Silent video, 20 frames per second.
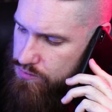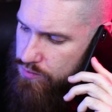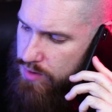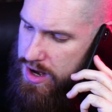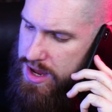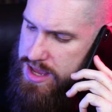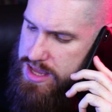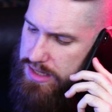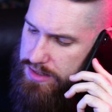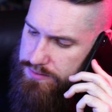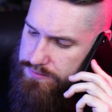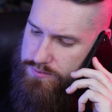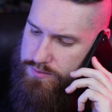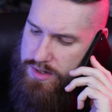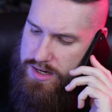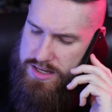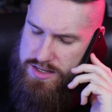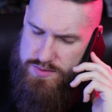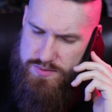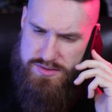Right.
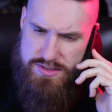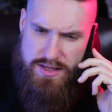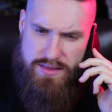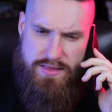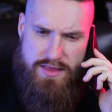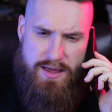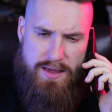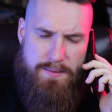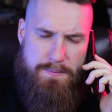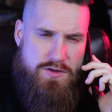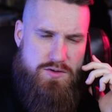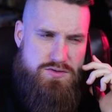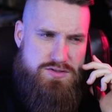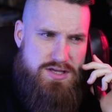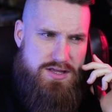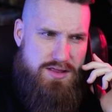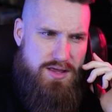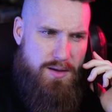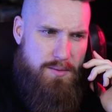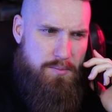You said that.
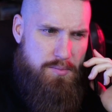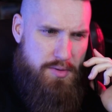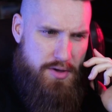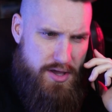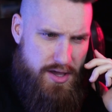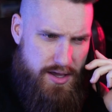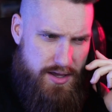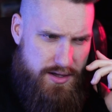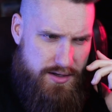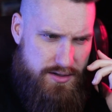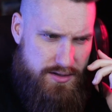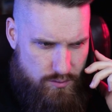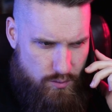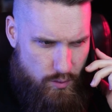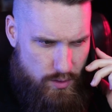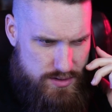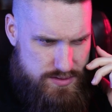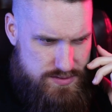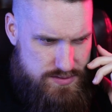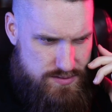But
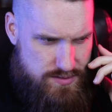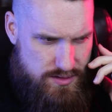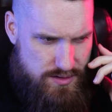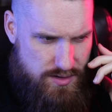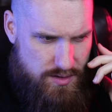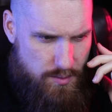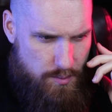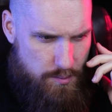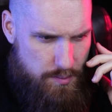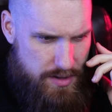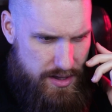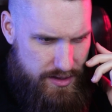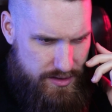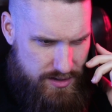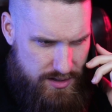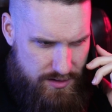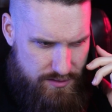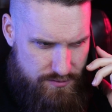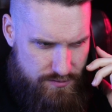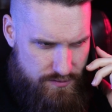what's the
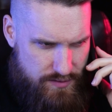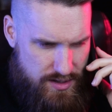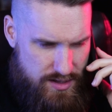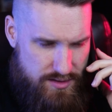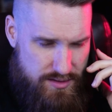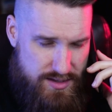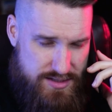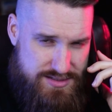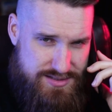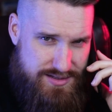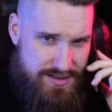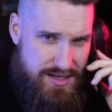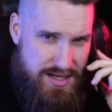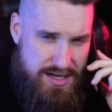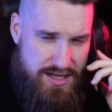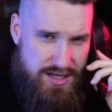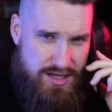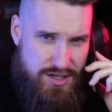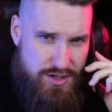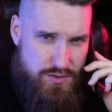compelling event that's
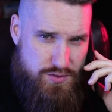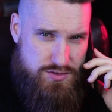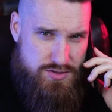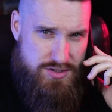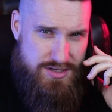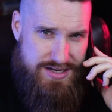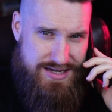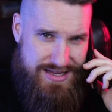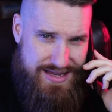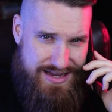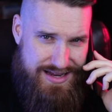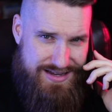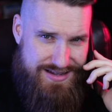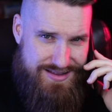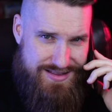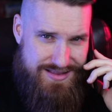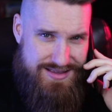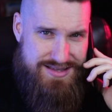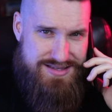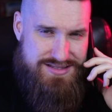leading you to need
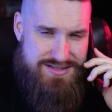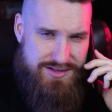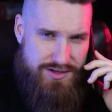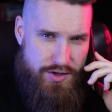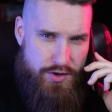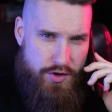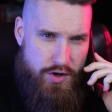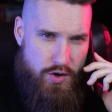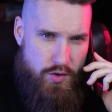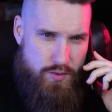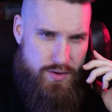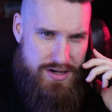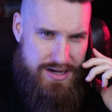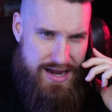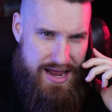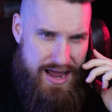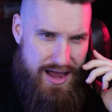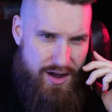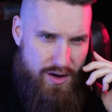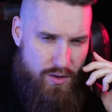this logo
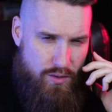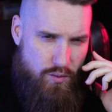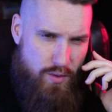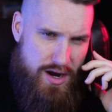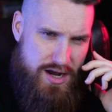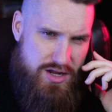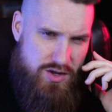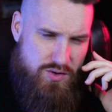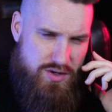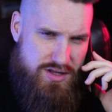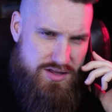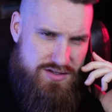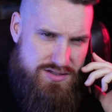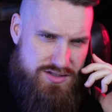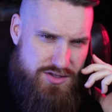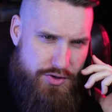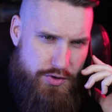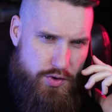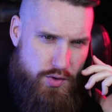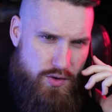now? Why do you need
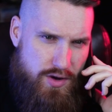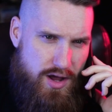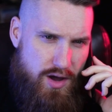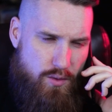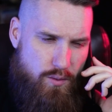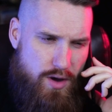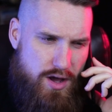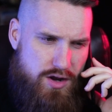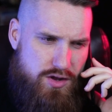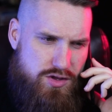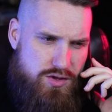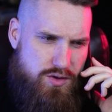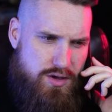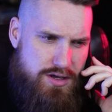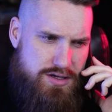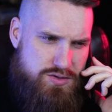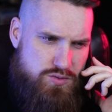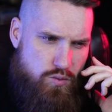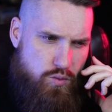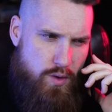this logo now? Why don't you
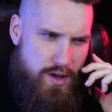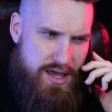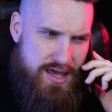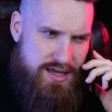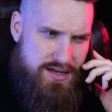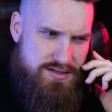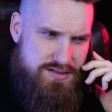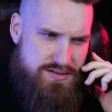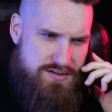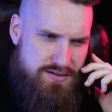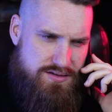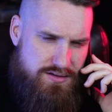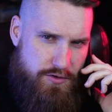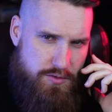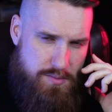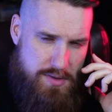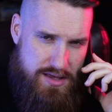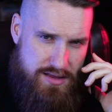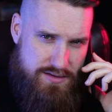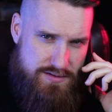guys wait to
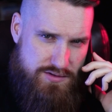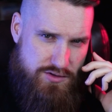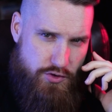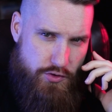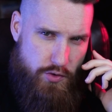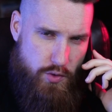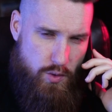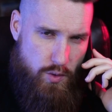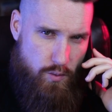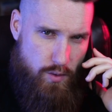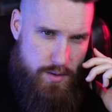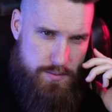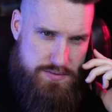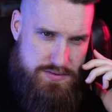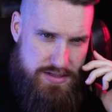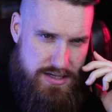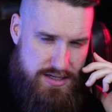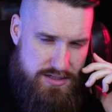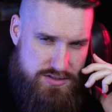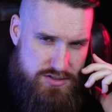make this logo and
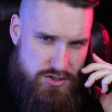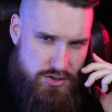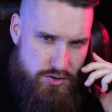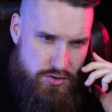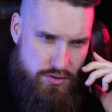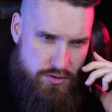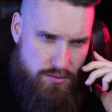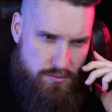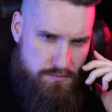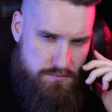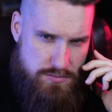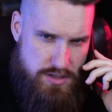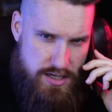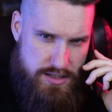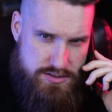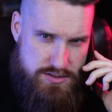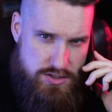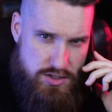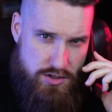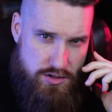website until
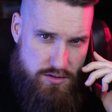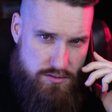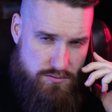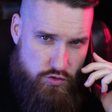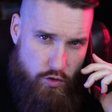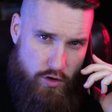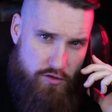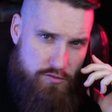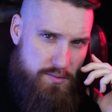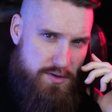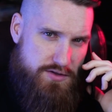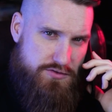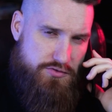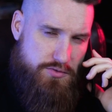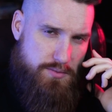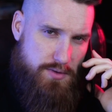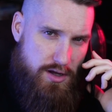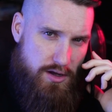next year, 12 months from